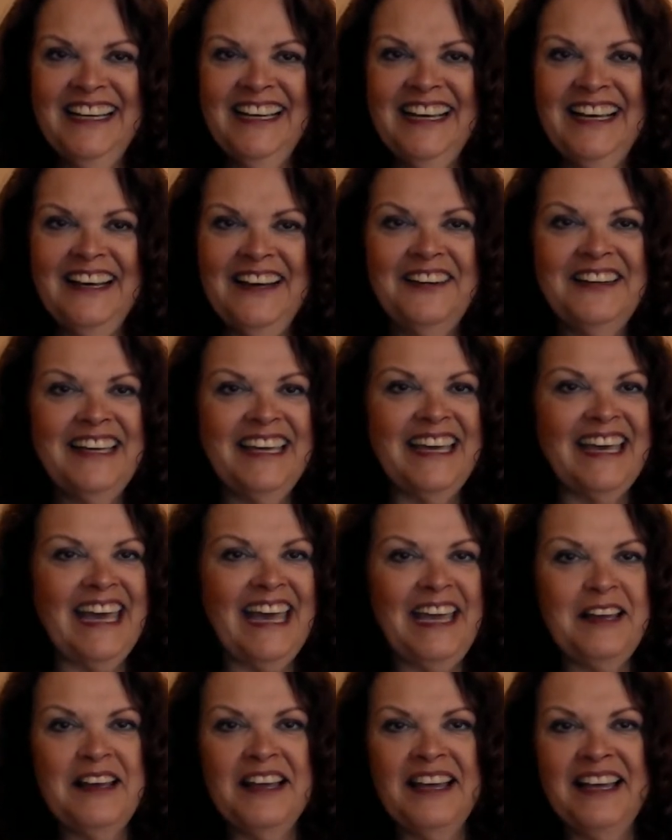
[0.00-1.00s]

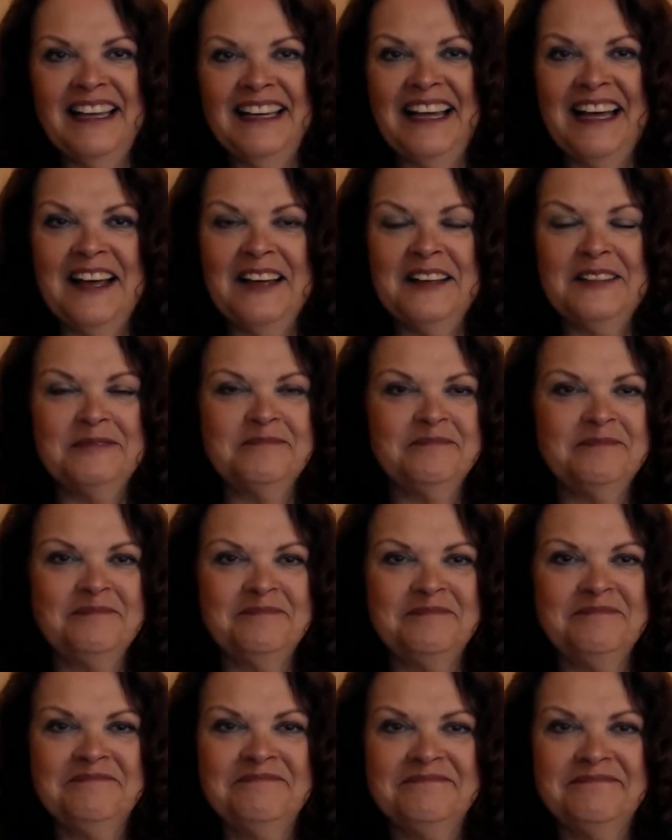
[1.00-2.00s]
Okay, um,
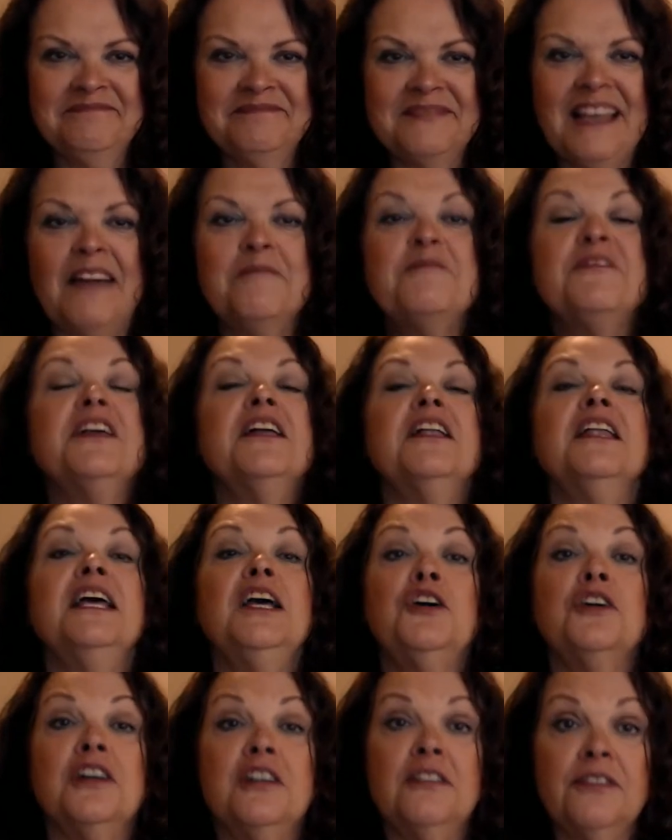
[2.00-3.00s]
I'm feeling
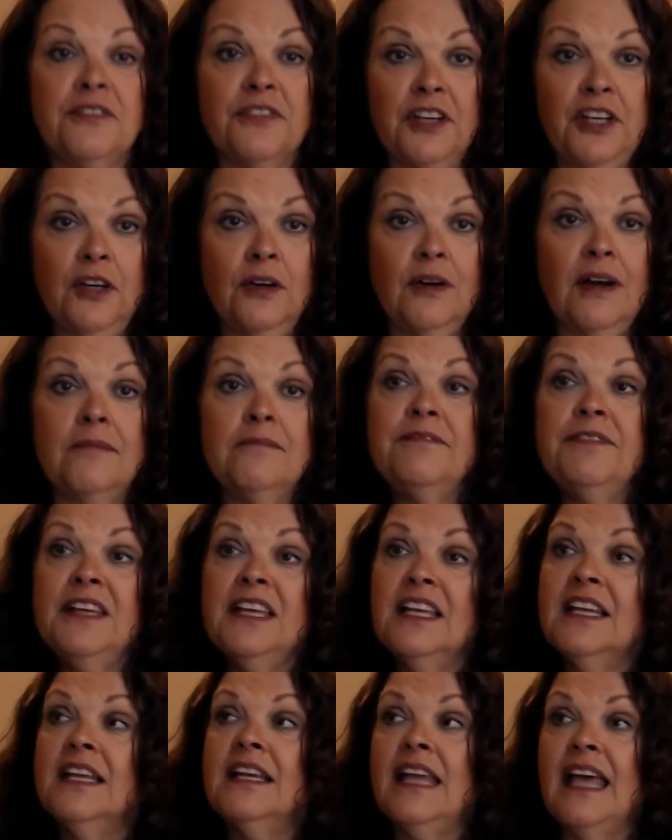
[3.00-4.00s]
good for you. I'm
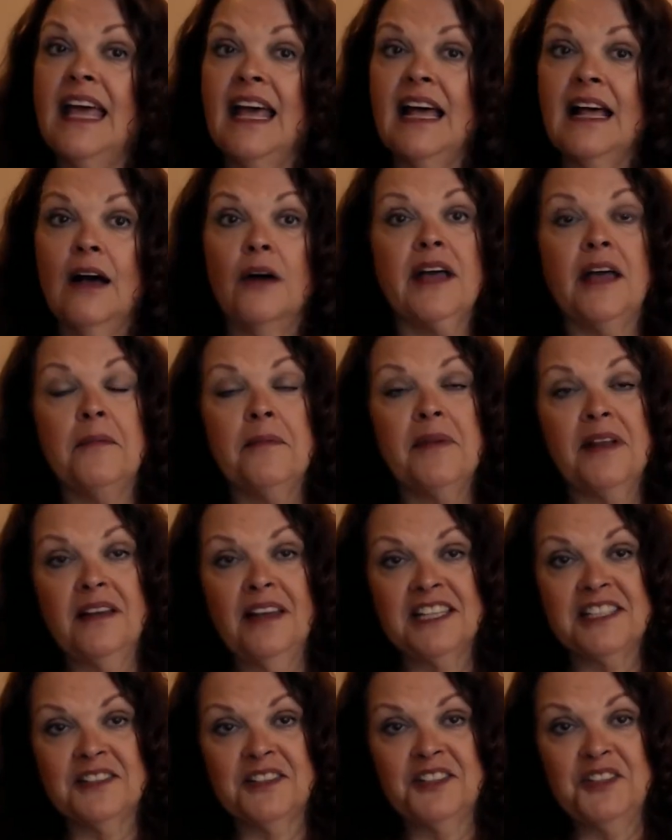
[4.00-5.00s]
feeling, eh, okay, but
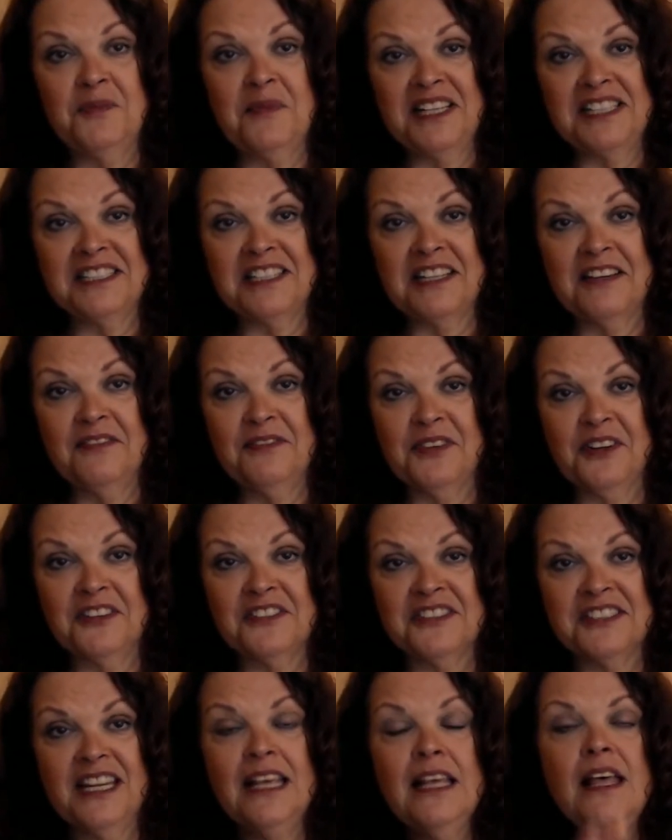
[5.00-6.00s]
let's do my stuff
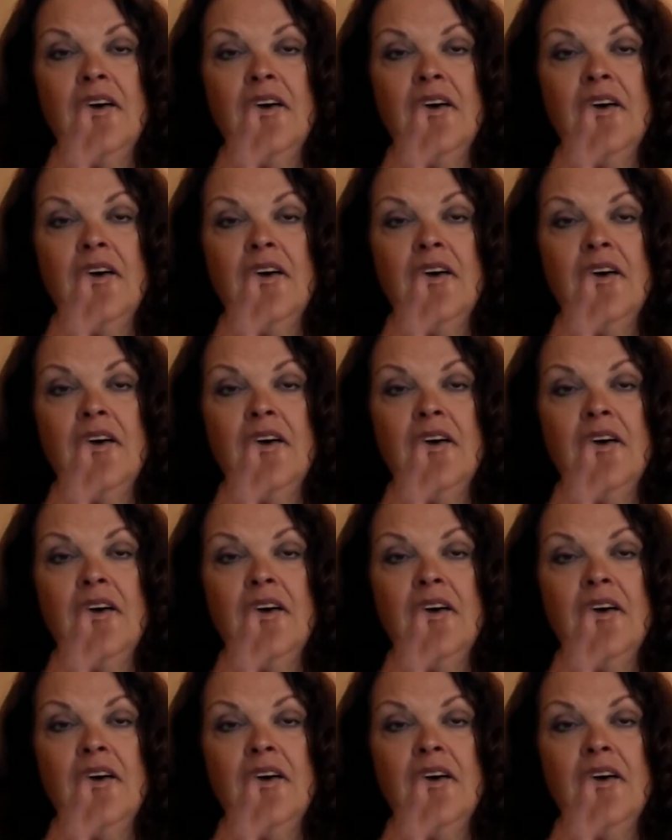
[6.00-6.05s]
first.